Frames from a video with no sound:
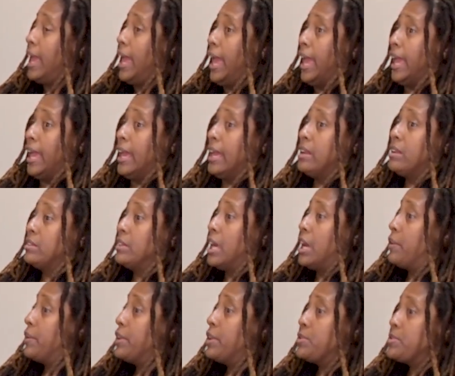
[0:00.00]
and
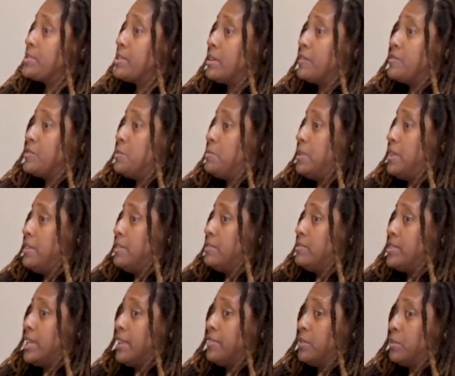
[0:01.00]
allowing yourself to
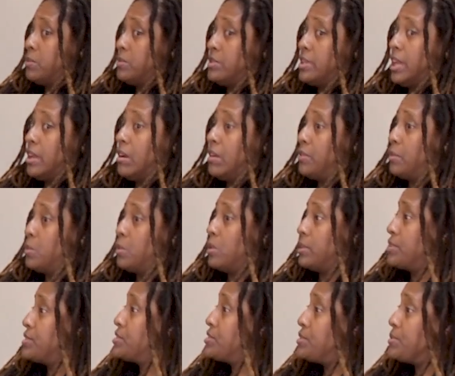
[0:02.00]
take on the
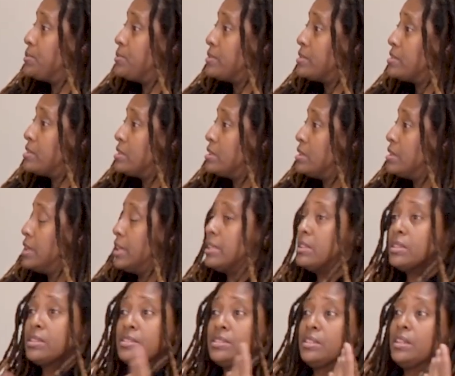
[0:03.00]
role of student.
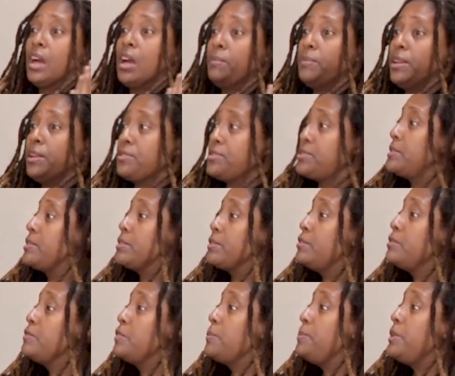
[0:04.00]
And listen, I'm here to
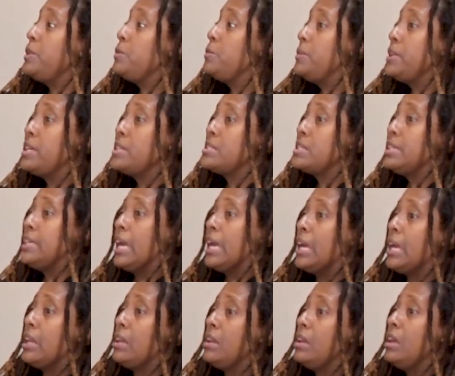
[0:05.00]
learn from you because
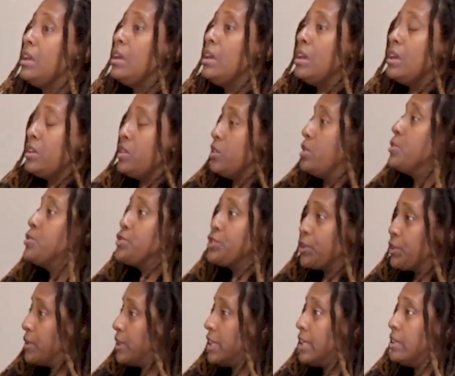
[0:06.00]
again, your
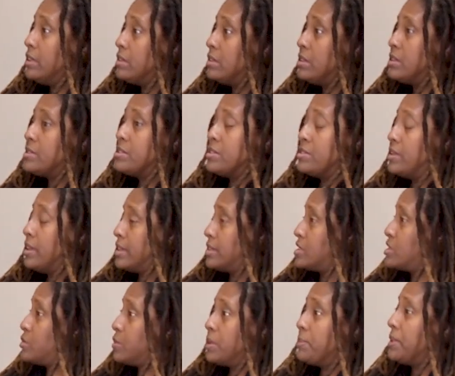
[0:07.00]
journey isn't
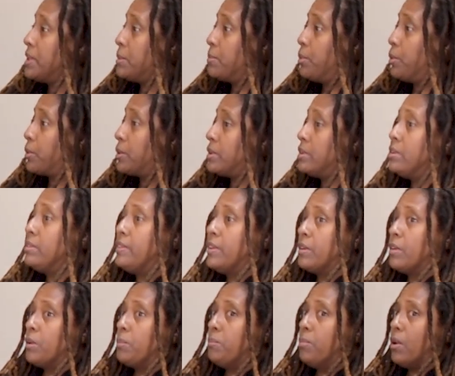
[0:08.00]
extremely important.
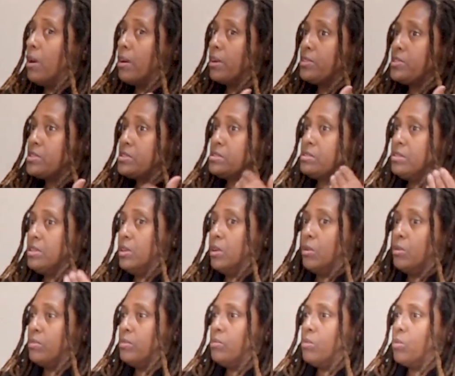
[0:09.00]
There are parts,
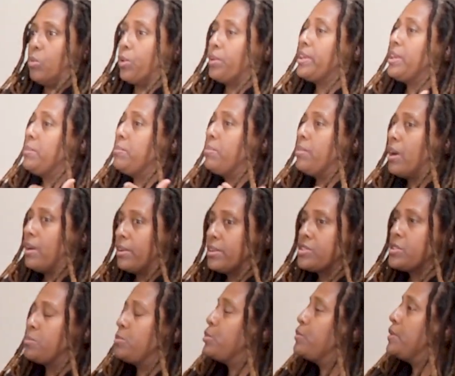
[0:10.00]
working
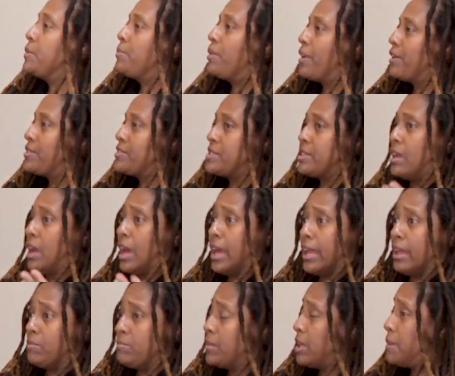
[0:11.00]
parts or moving parts that
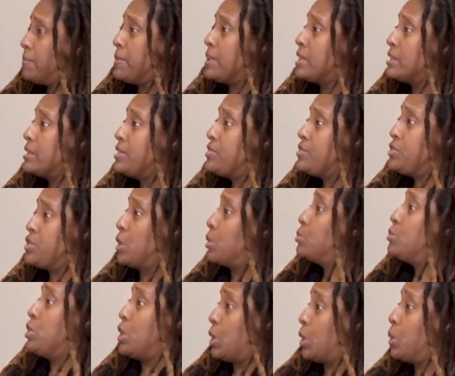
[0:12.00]
I admittedly
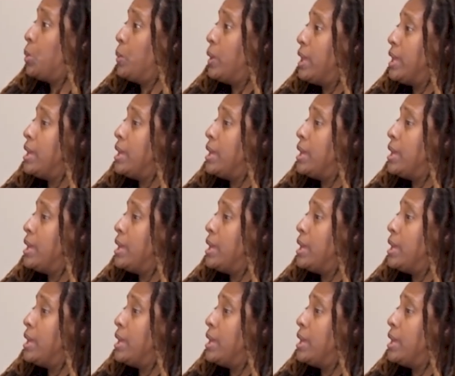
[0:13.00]
don't know,